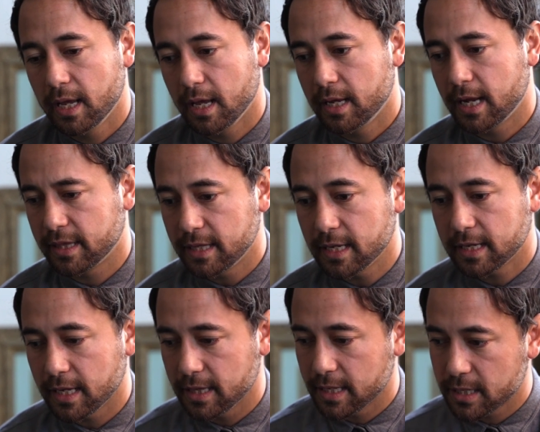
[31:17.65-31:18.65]
And I
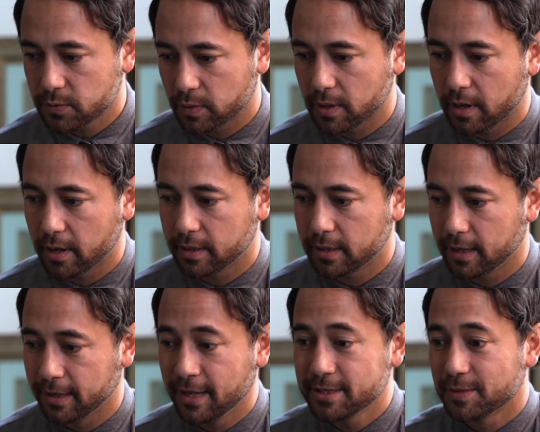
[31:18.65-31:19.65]
think in this regard,
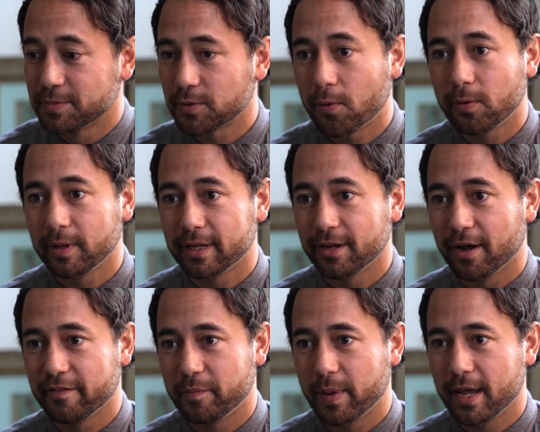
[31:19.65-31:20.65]
unless I'm totally
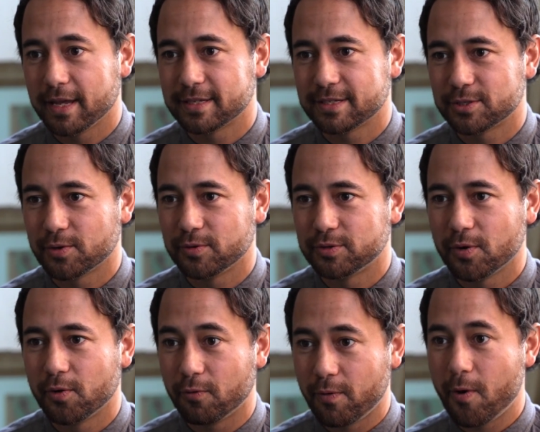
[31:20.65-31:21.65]
off base, so
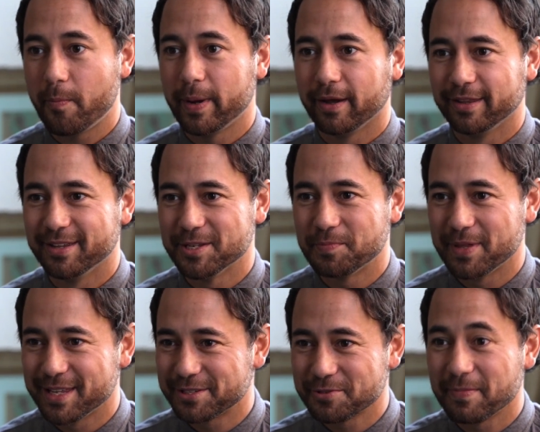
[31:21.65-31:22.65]
don't quote me on this,
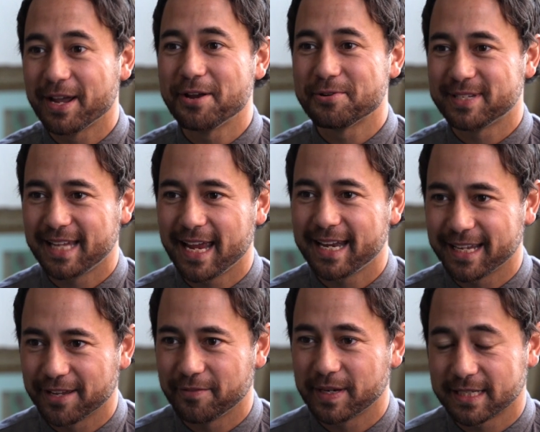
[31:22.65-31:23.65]
but this is my
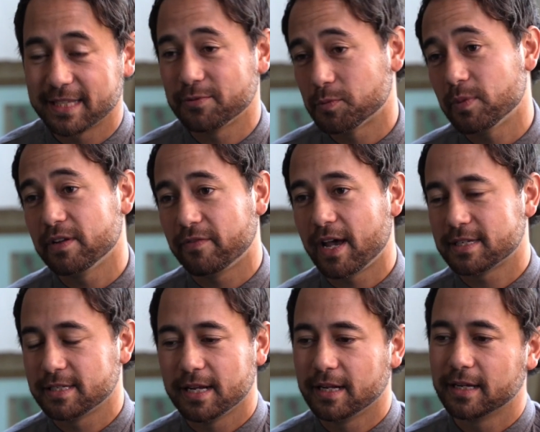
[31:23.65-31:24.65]
understanding of it, because it was pretty
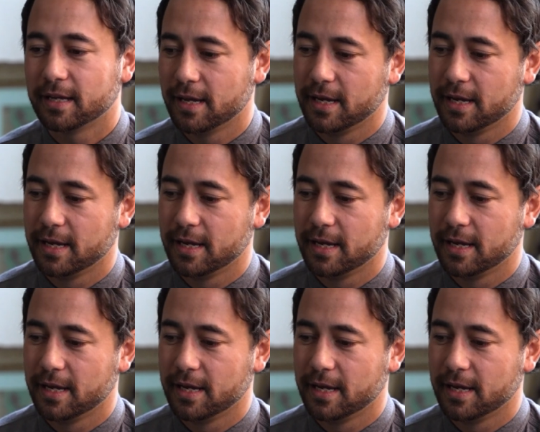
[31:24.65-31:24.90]
fascinating,